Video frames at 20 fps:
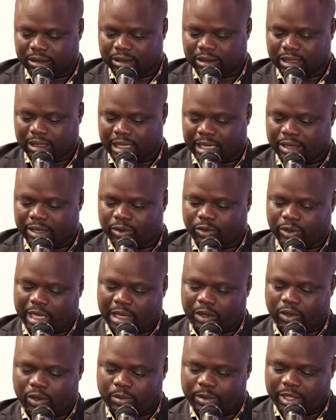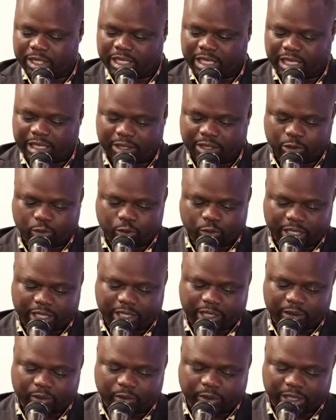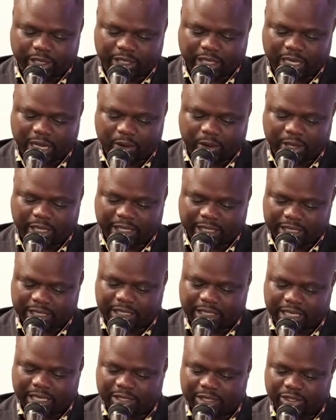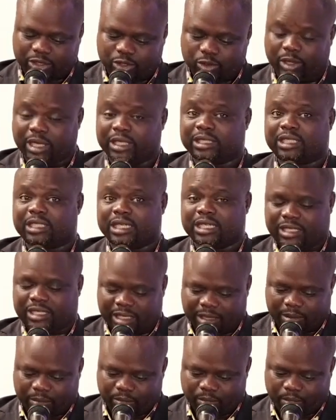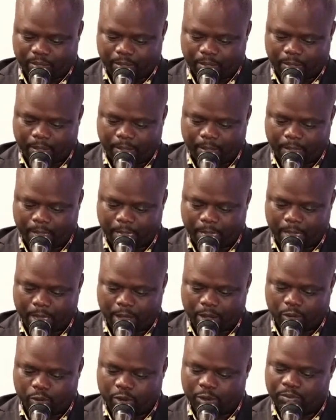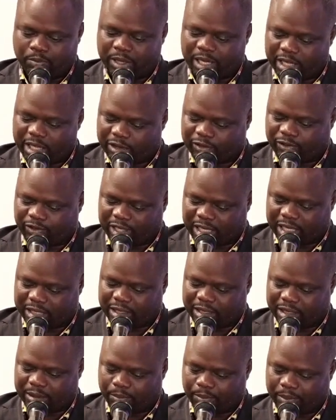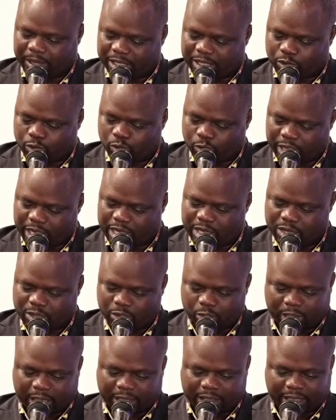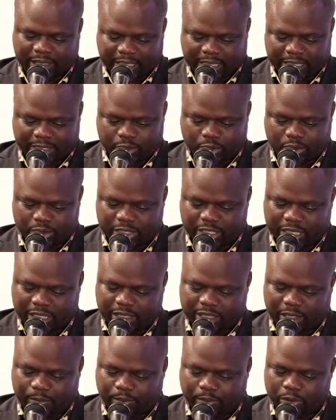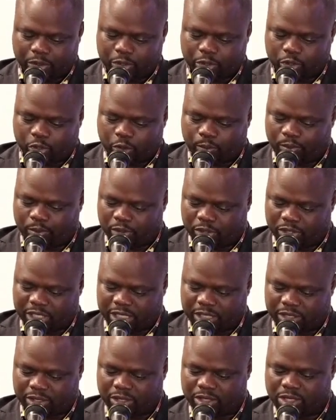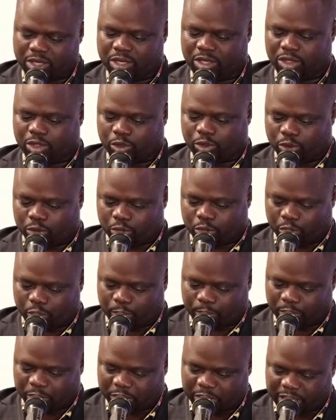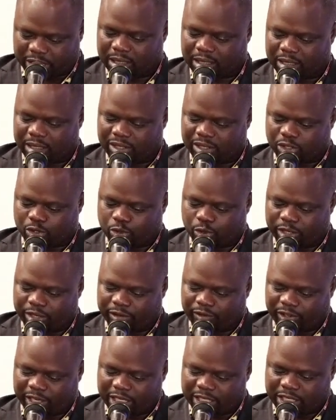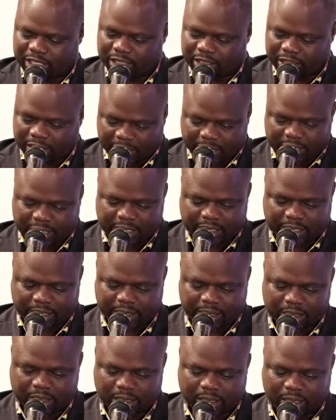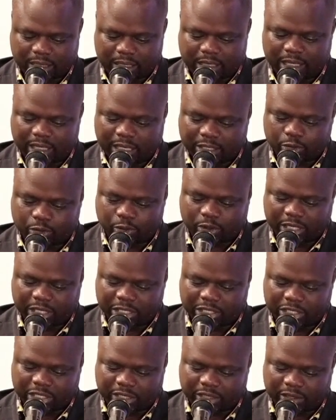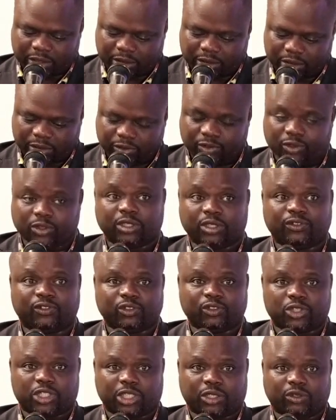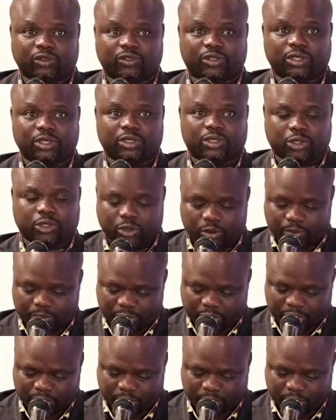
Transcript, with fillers: and we are committed to working with our residents to address them. We believe that the best way to address concerns about job losses due to robotics is to invest in training and education for the future of the jobs.